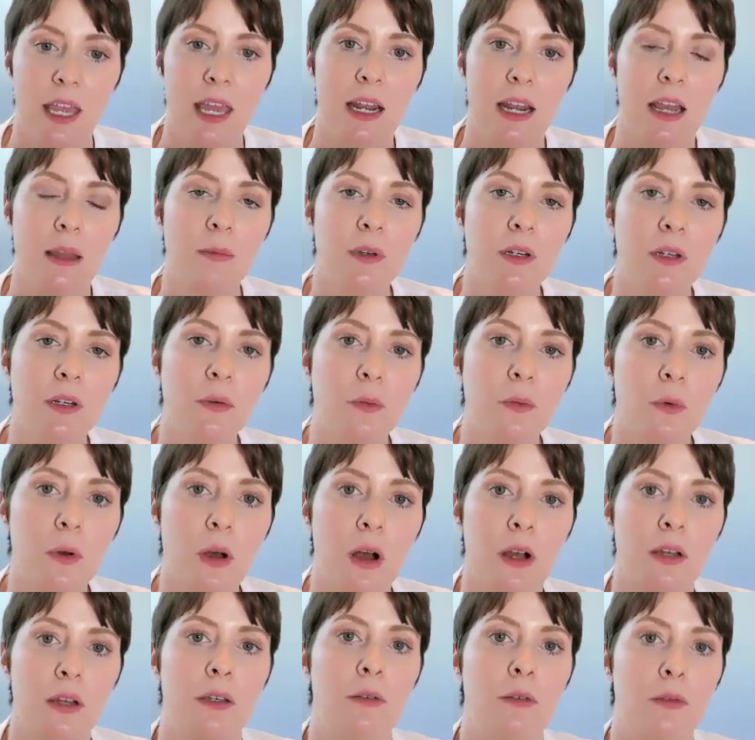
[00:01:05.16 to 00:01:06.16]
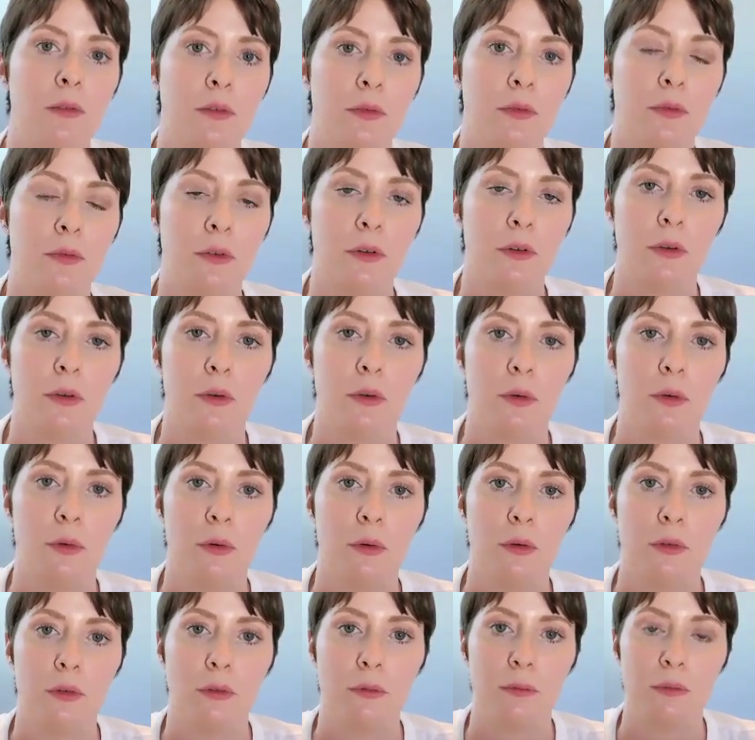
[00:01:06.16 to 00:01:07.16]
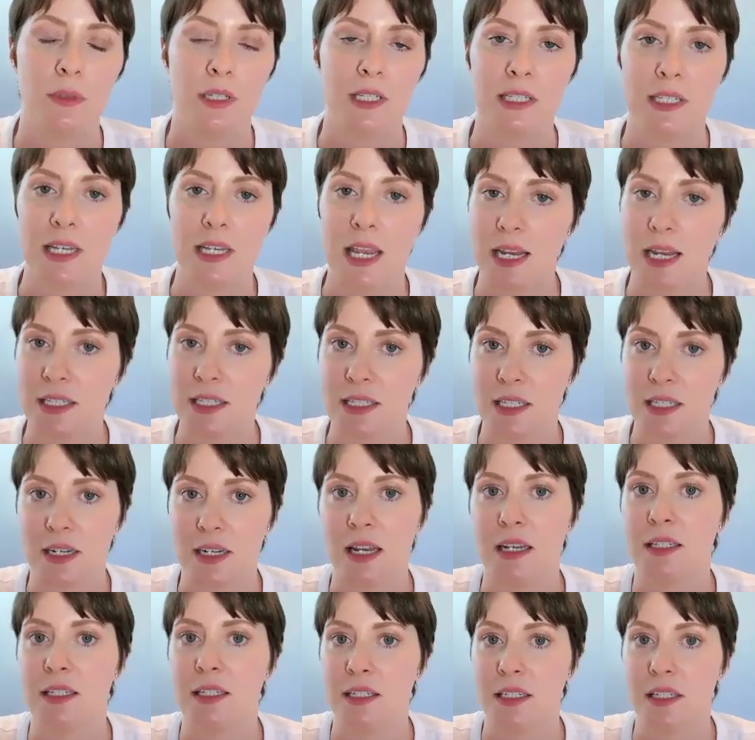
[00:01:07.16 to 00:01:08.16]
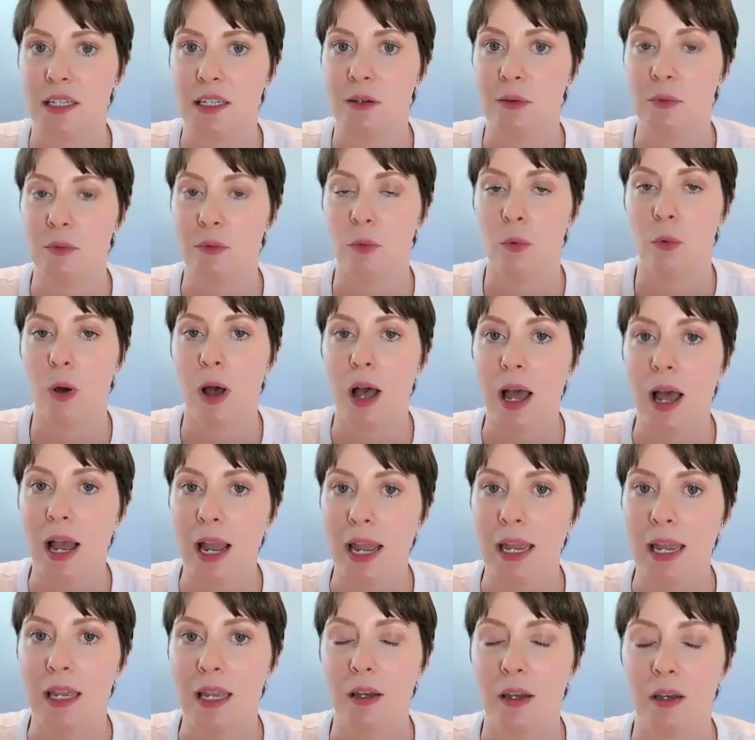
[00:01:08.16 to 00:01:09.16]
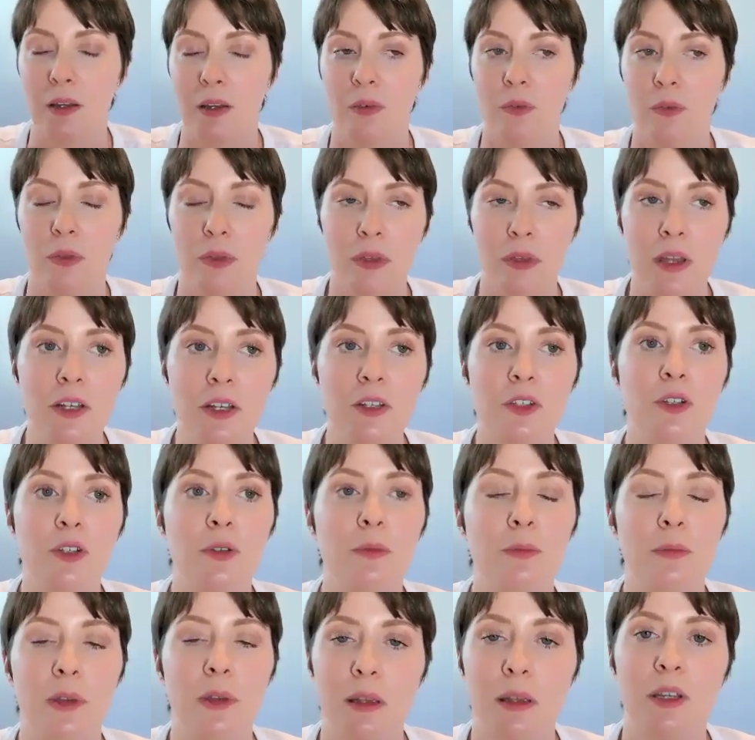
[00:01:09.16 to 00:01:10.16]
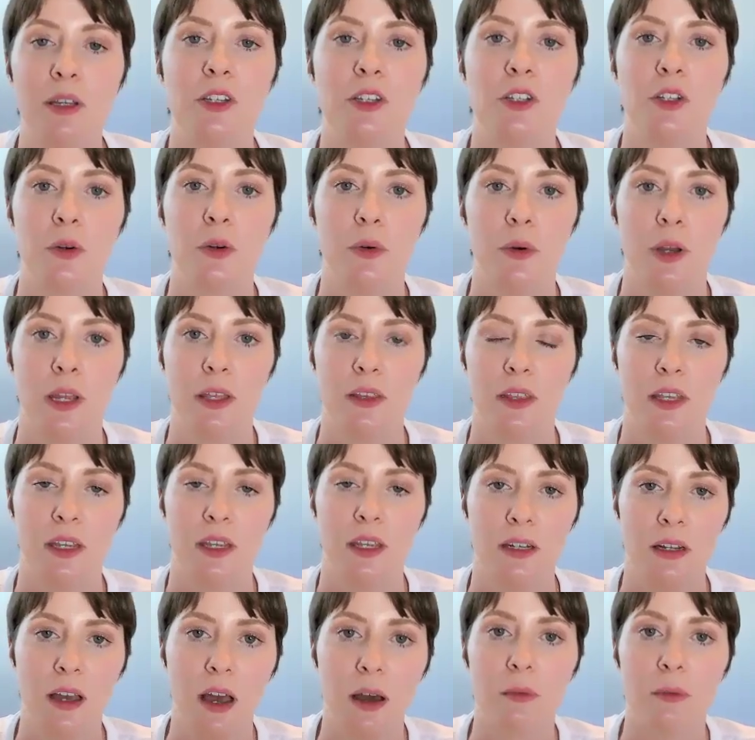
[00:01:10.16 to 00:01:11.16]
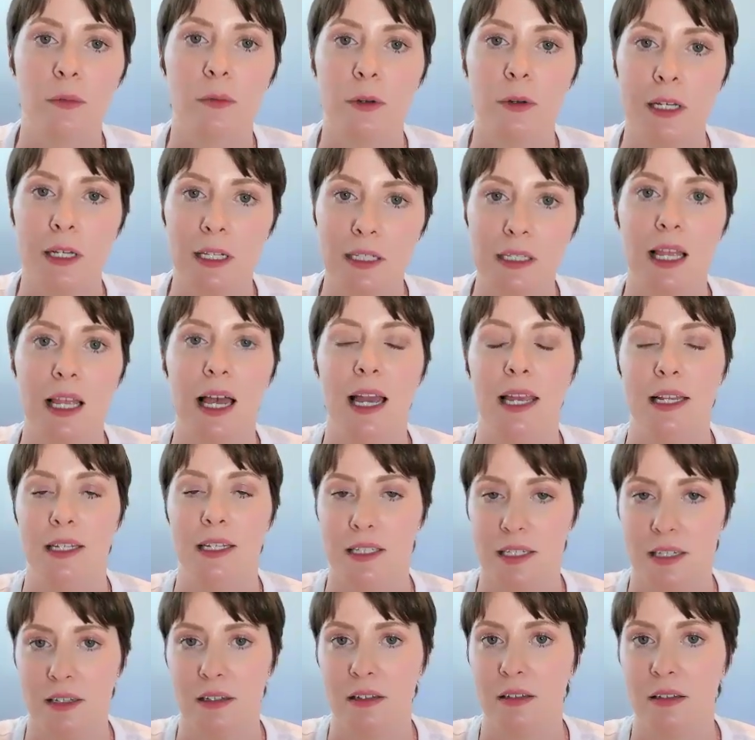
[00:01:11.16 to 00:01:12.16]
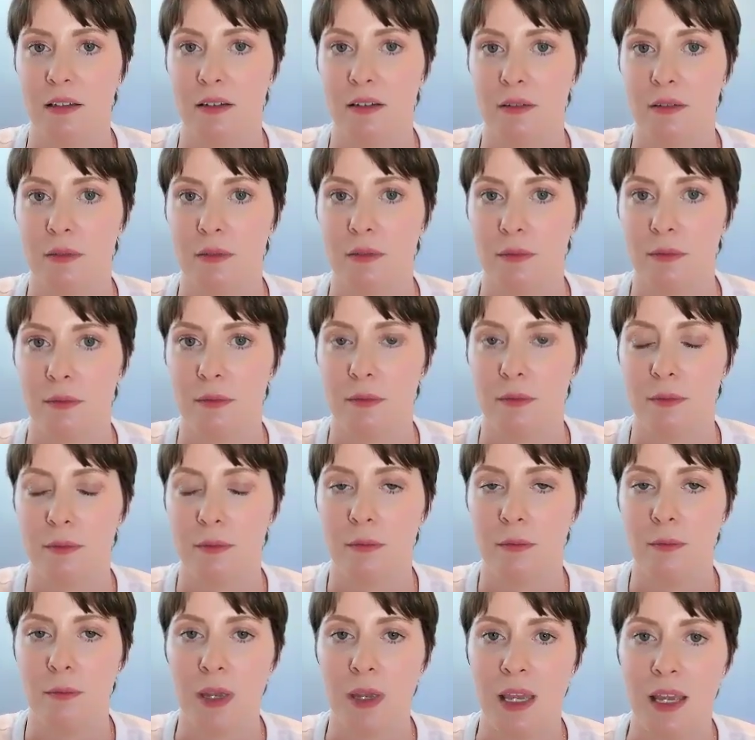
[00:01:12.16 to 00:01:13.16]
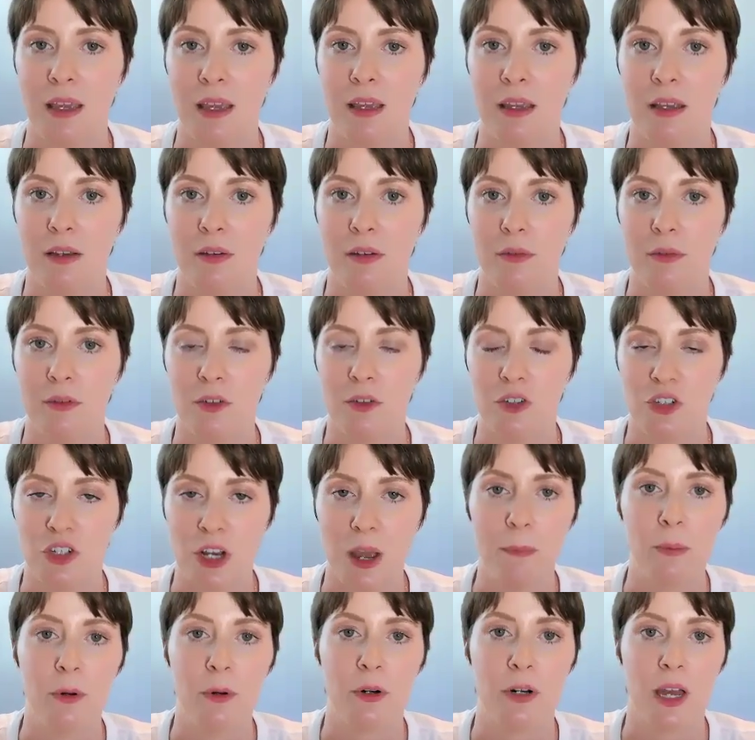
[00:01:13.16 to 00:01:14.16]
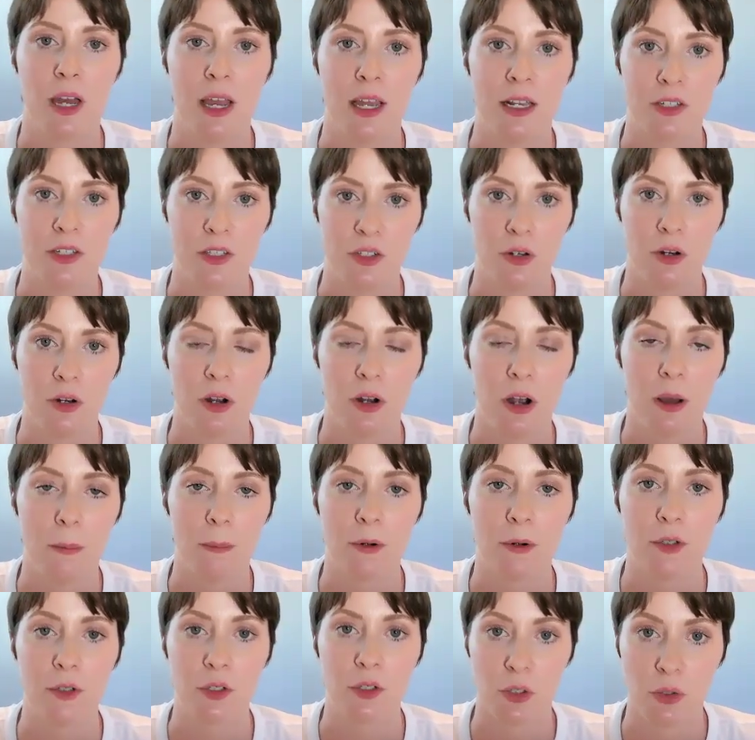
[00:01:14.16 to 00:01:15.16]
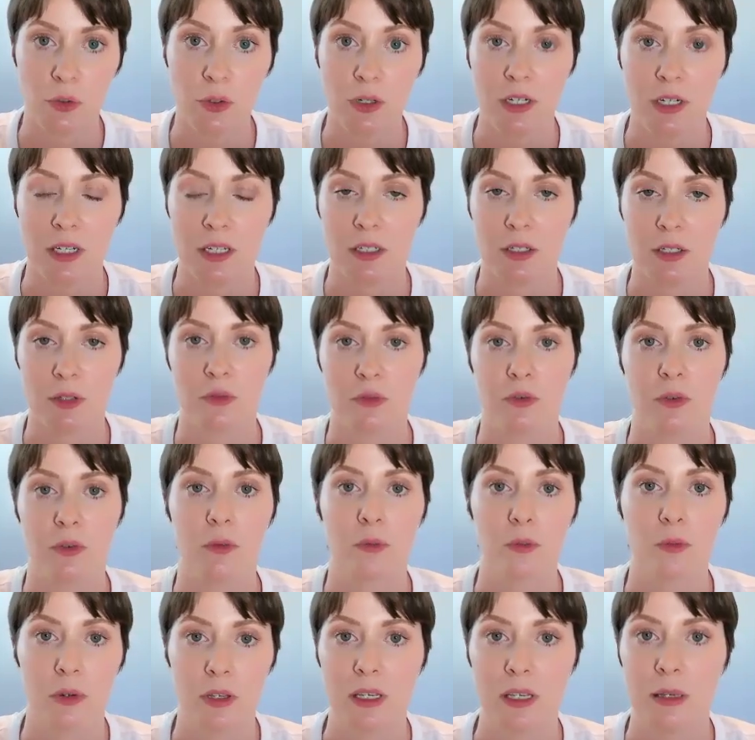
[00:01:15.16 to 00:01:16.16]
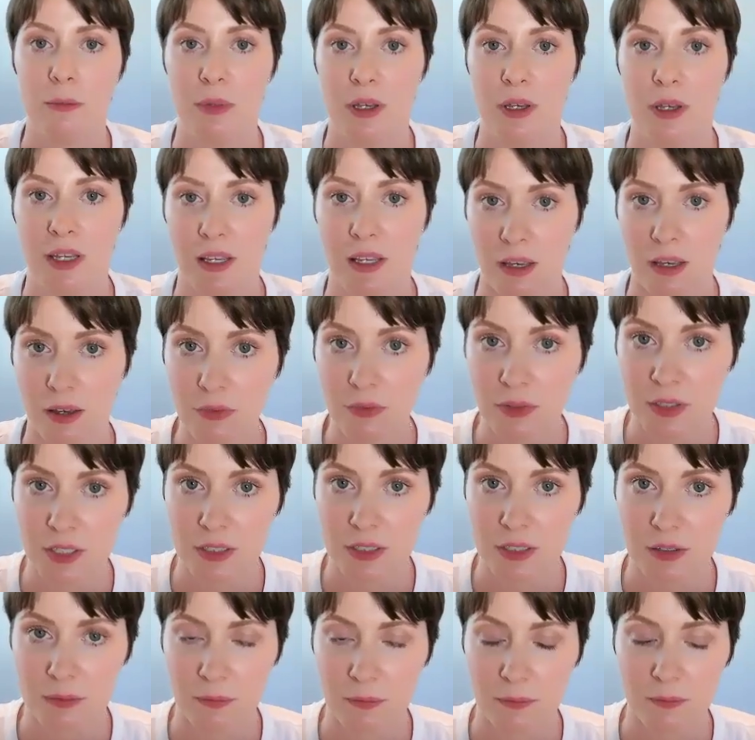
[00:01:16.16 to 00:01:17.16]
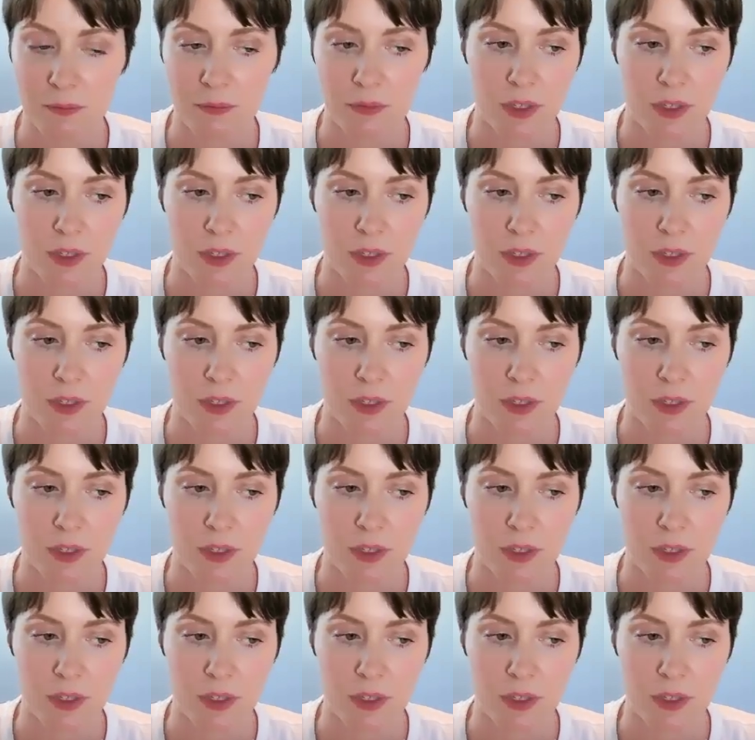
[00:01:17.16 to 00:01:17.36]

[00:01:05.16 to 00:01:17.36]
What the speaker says: And I'm going to walk you through mistakes that I see, why things you may be doing that you're not realizing may jeopardize your opportunities for really big gifts.